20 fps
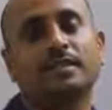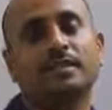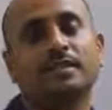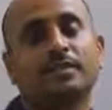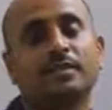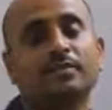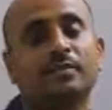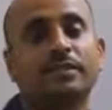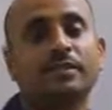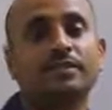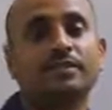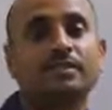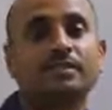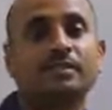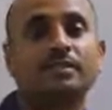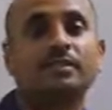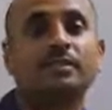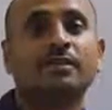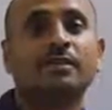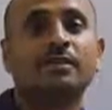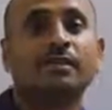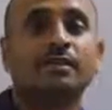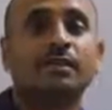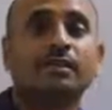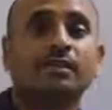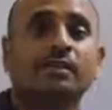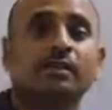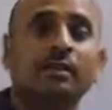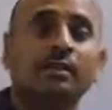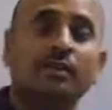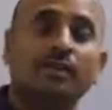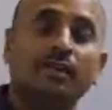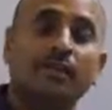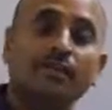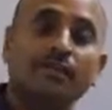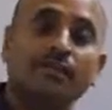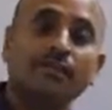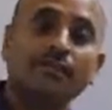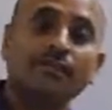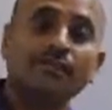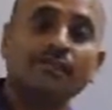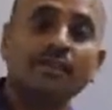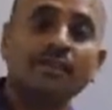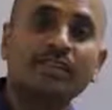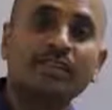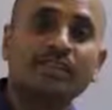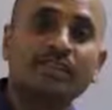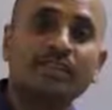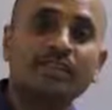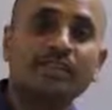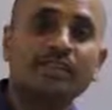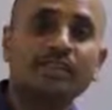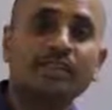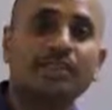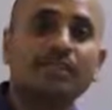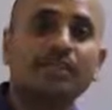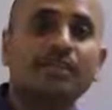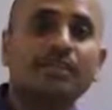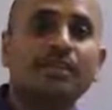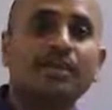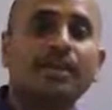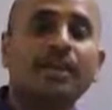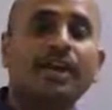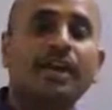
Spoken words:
That means the living things